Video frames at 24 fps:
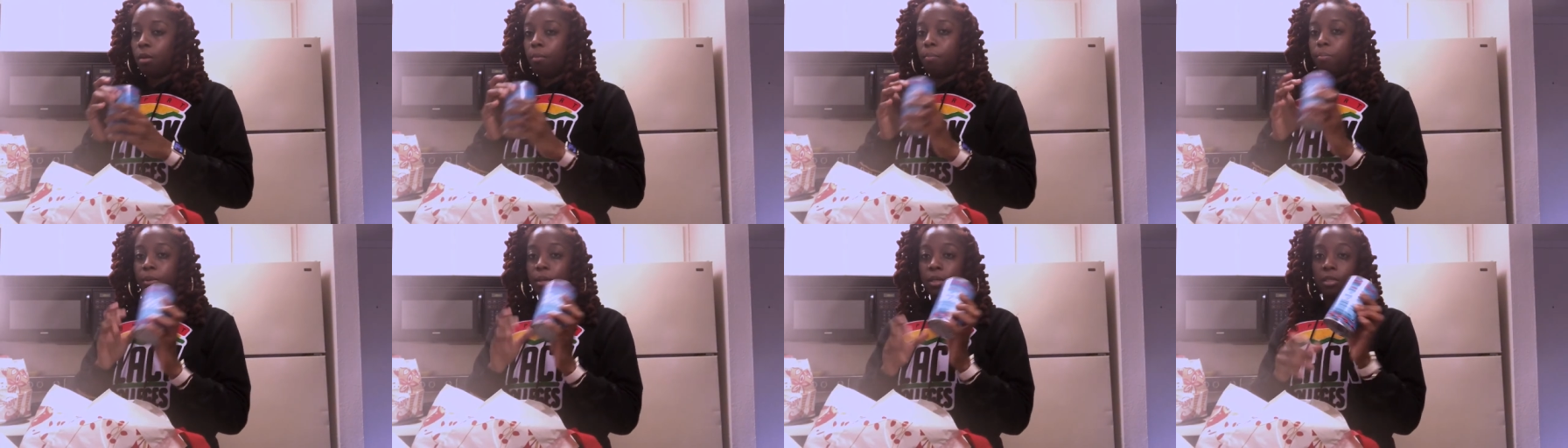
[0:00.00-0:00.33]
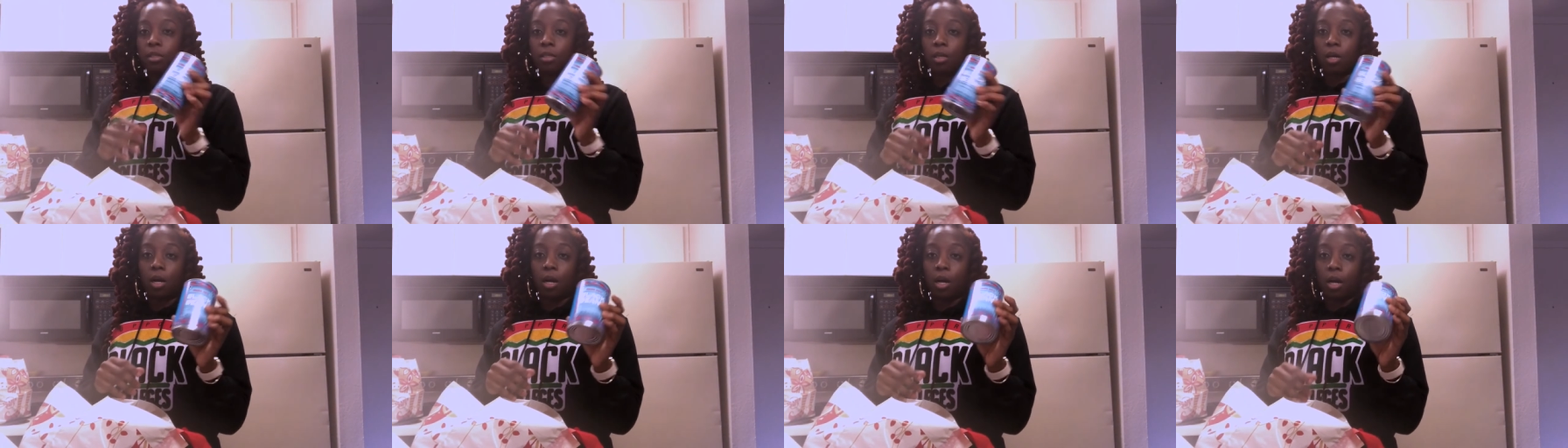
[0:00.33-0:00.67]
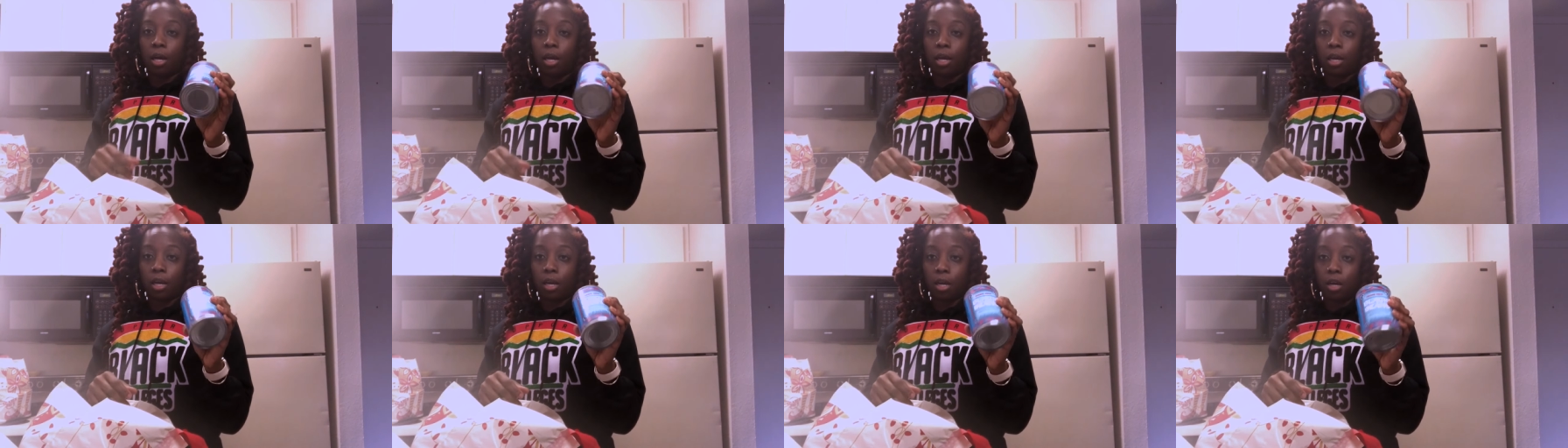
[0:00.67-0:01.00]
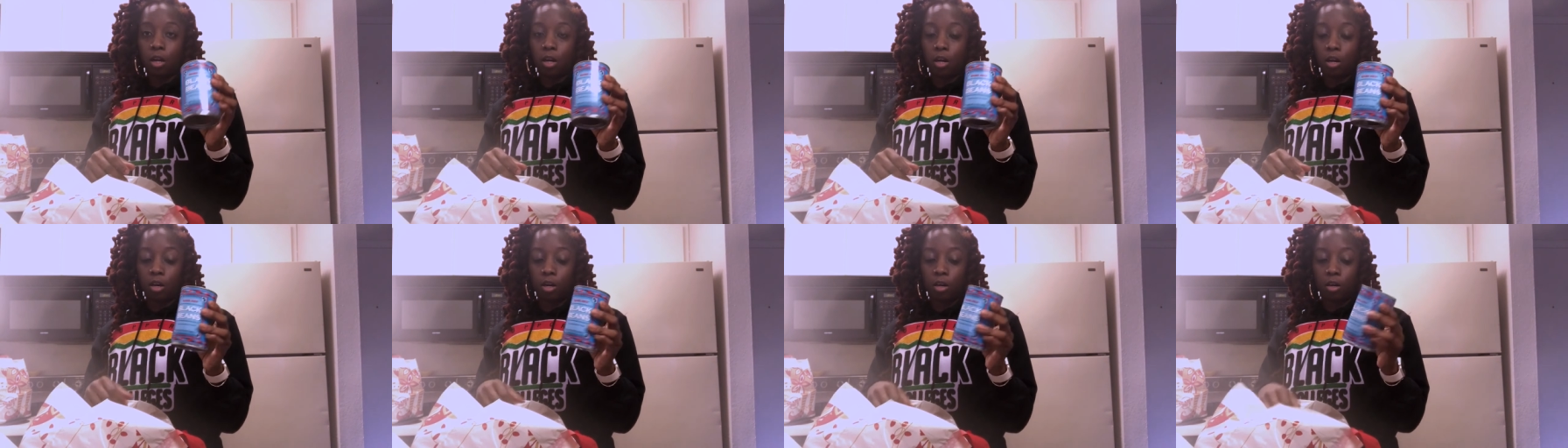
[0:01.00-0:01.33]
Beans are high in
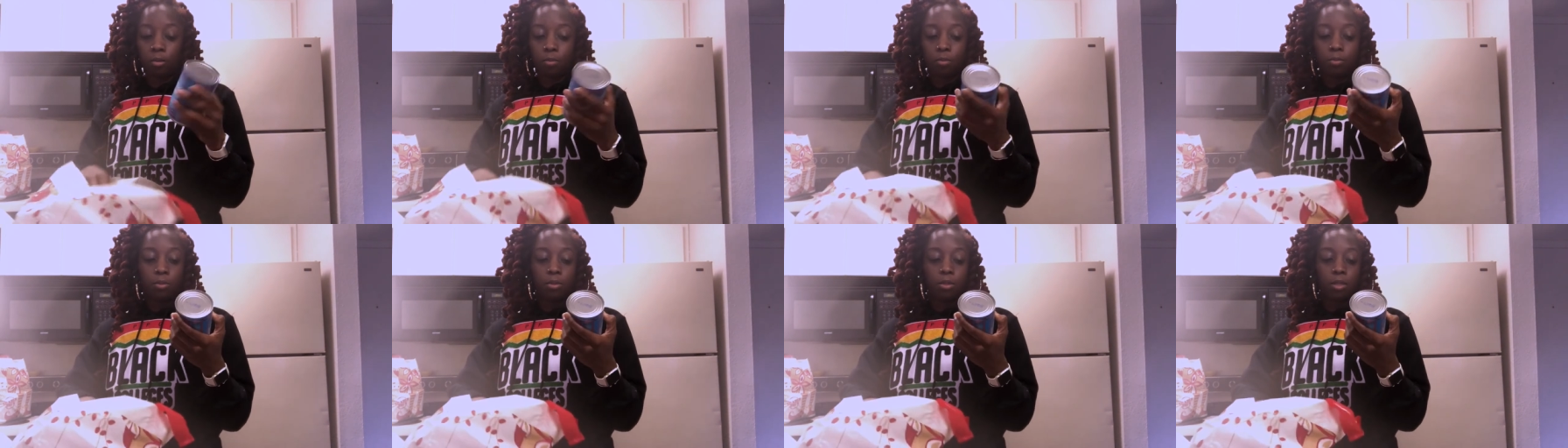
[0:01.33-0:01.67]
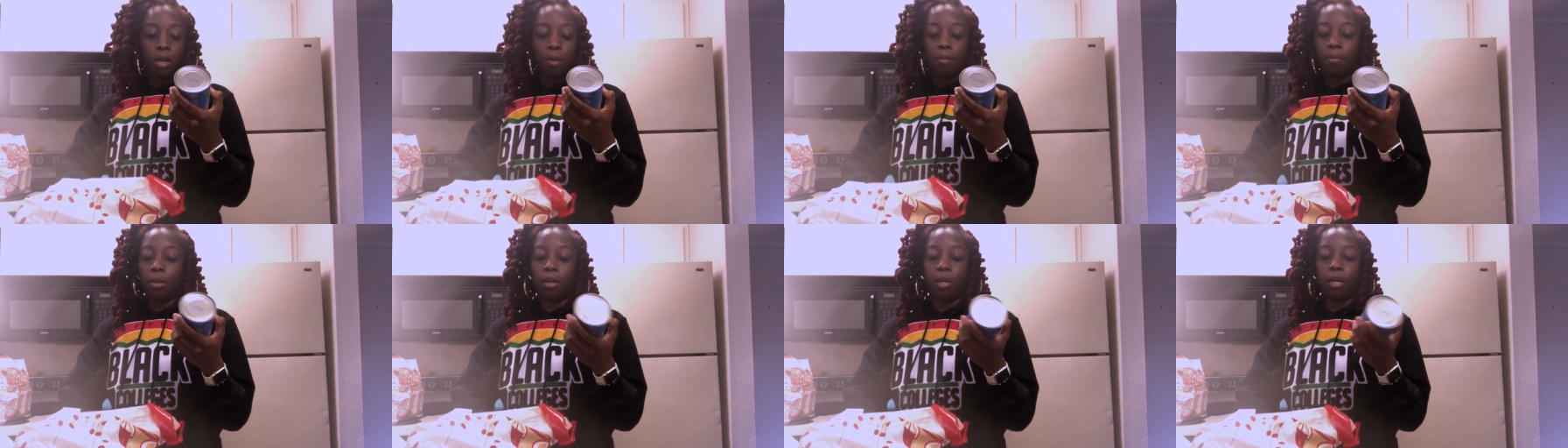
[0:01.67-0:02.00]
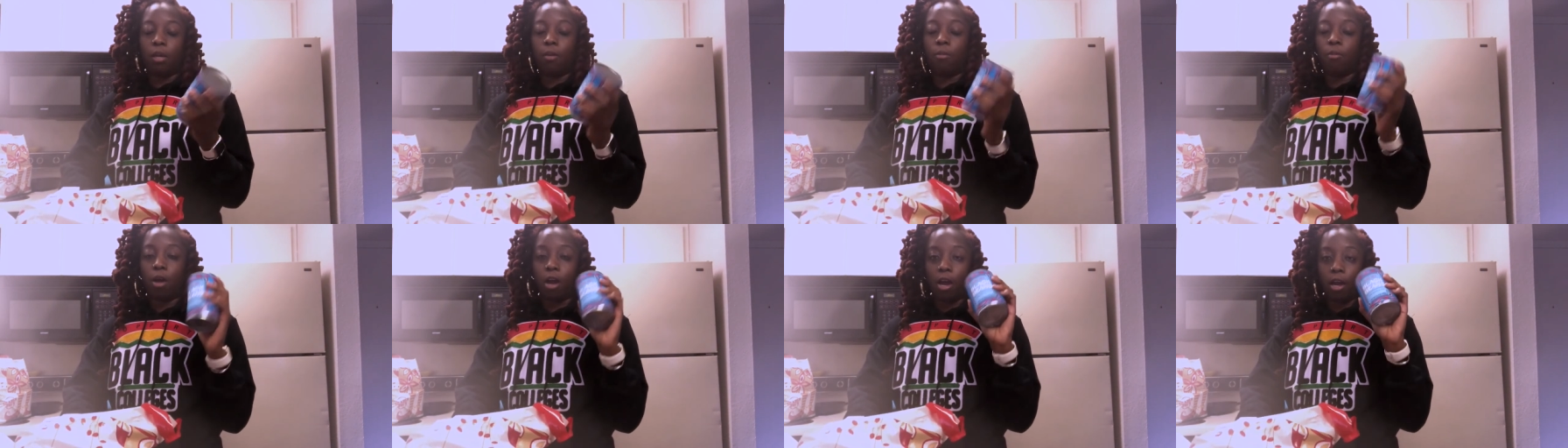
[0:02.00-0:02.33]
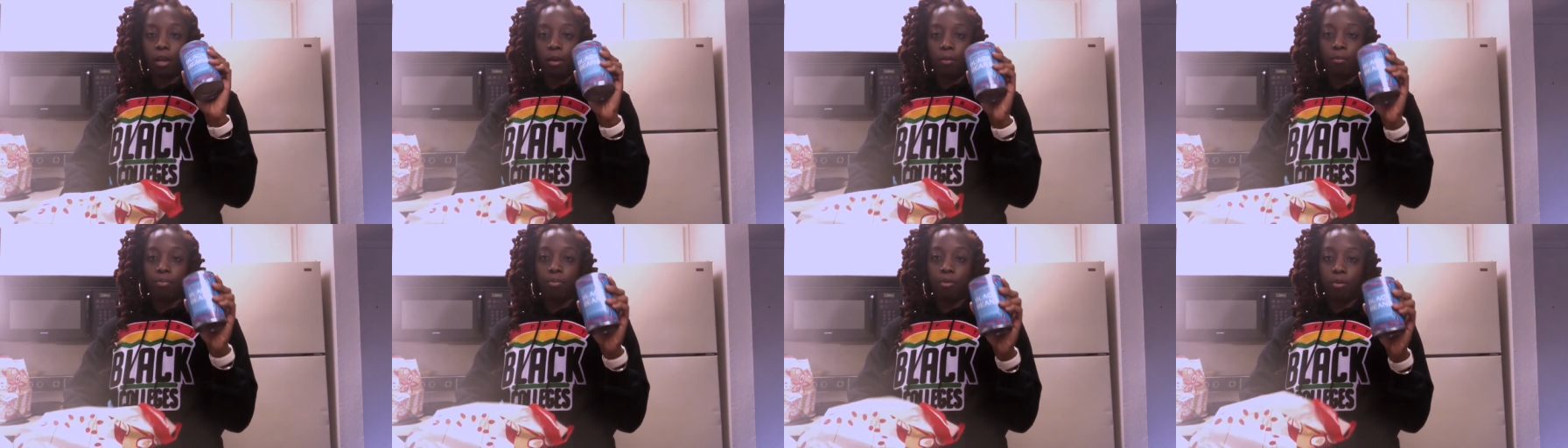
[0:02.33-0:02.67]
carbs, I mean, and high
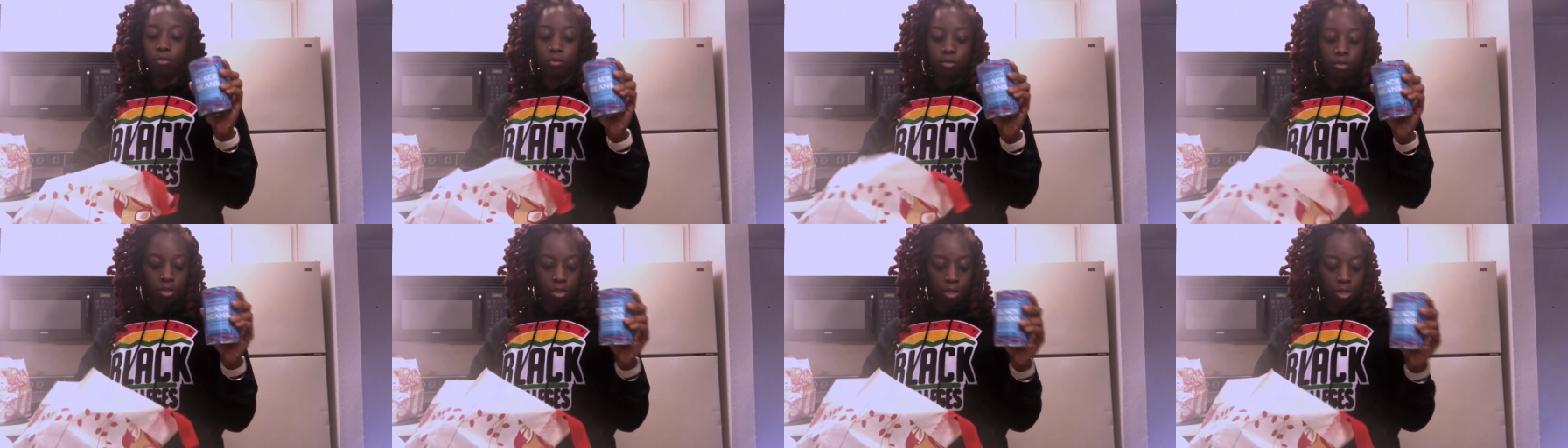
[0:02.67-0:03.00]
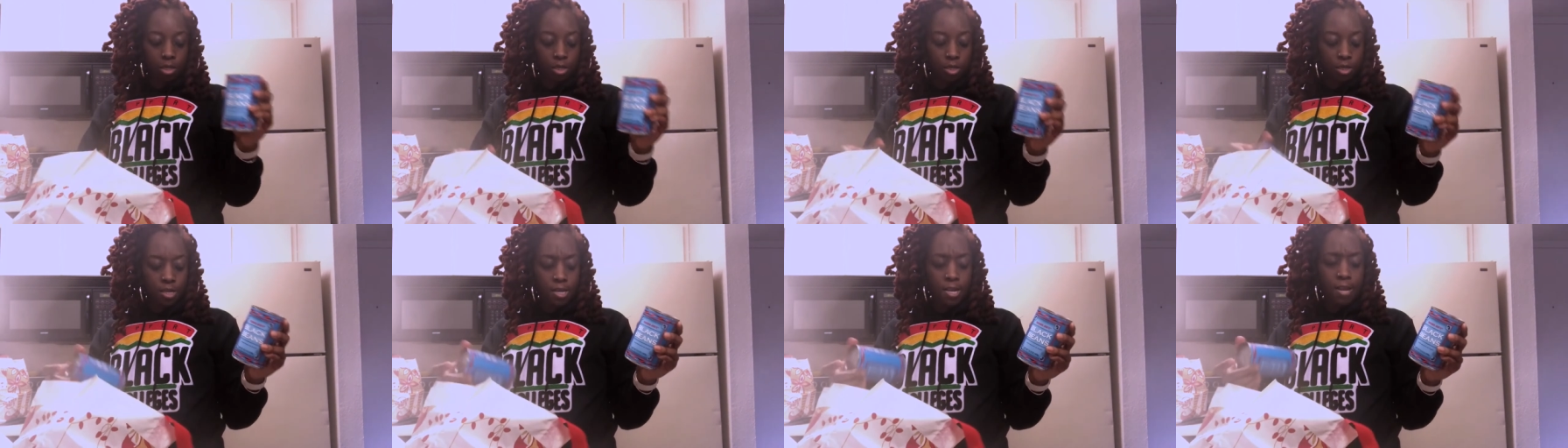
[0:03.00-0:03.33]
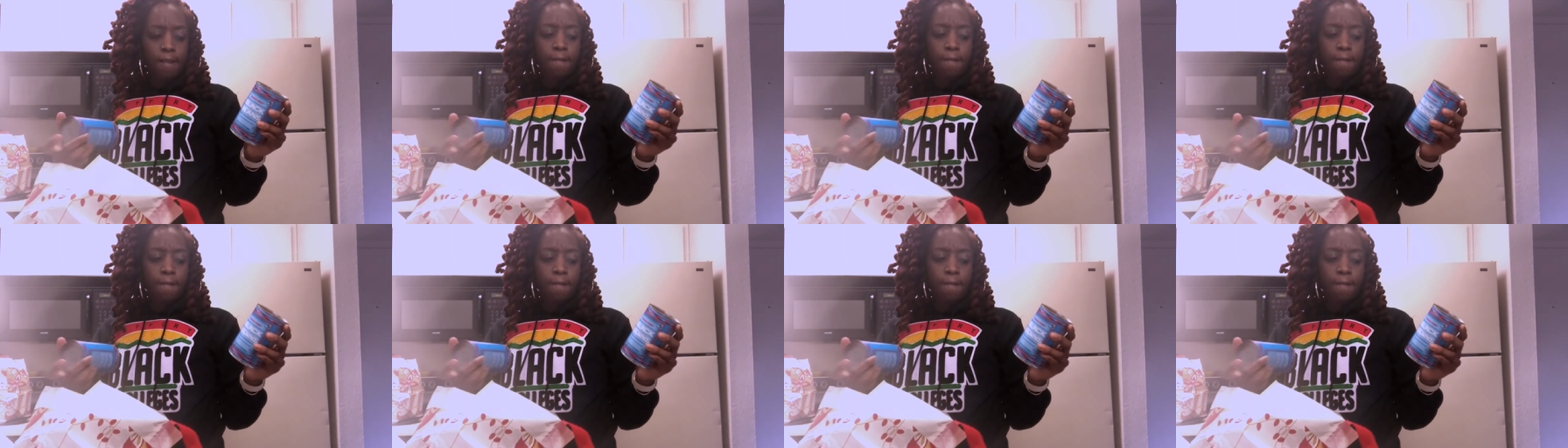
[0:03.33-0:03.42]
in protein.